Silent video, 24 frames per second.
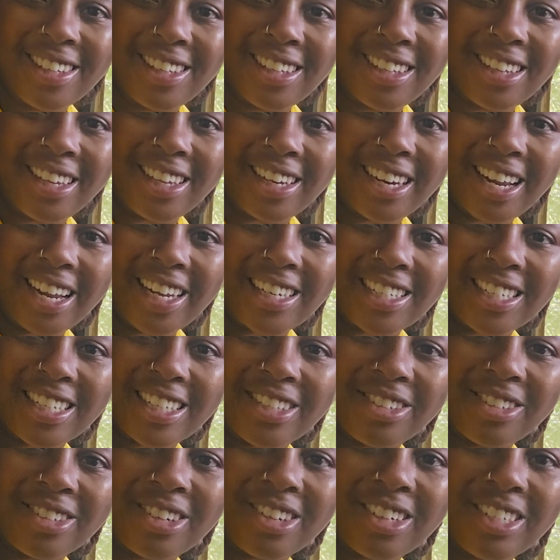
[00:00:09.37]
And Ashley,
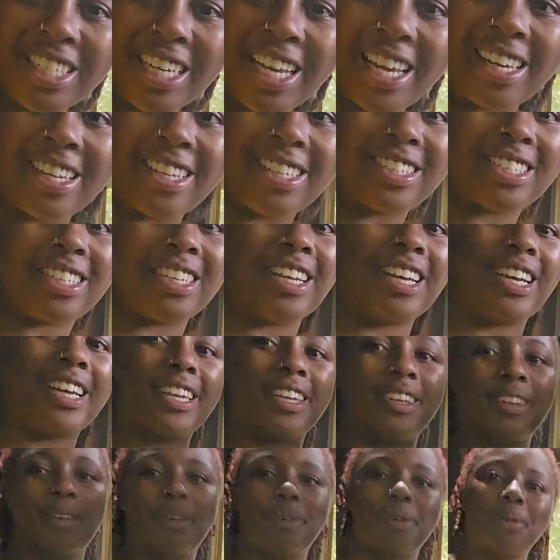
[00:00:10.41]
you gotta tell us like,
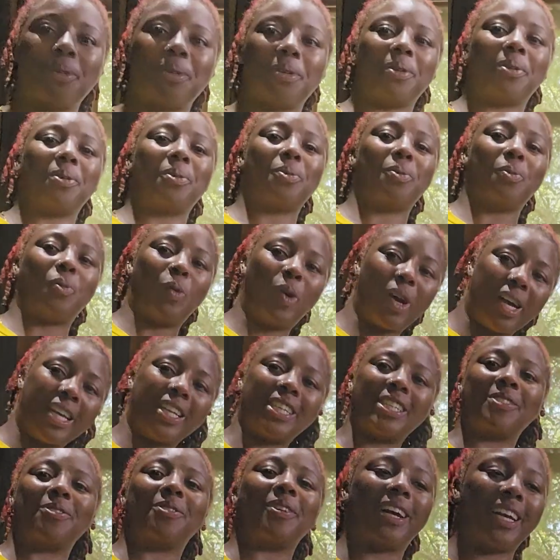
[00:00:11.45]
what
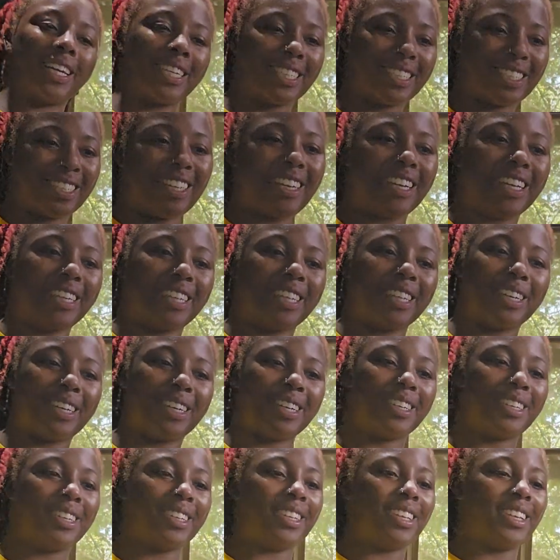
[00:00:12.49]
is fire cider?
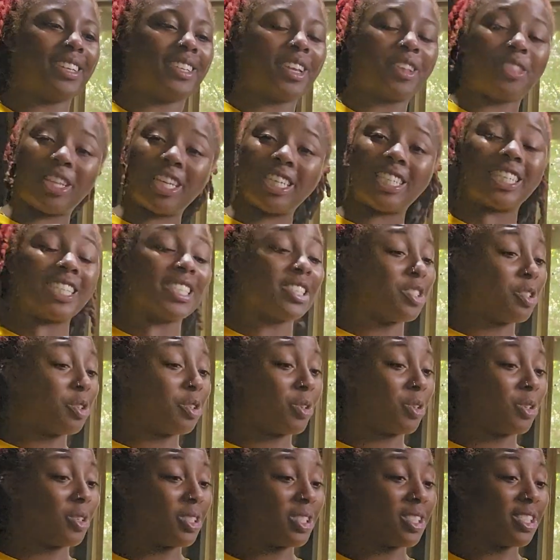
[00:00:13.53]
So this is
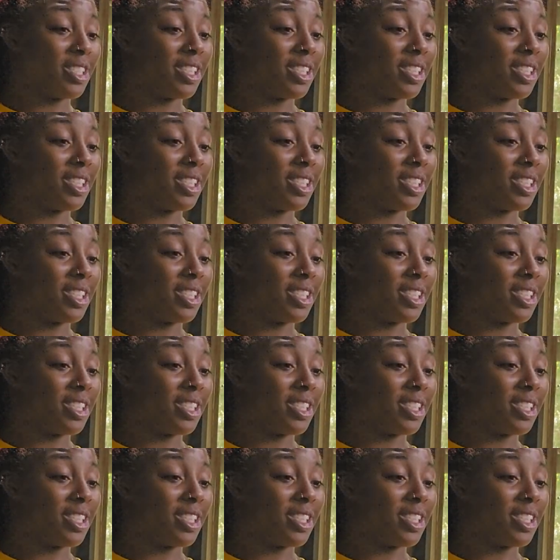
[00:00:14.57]
yours?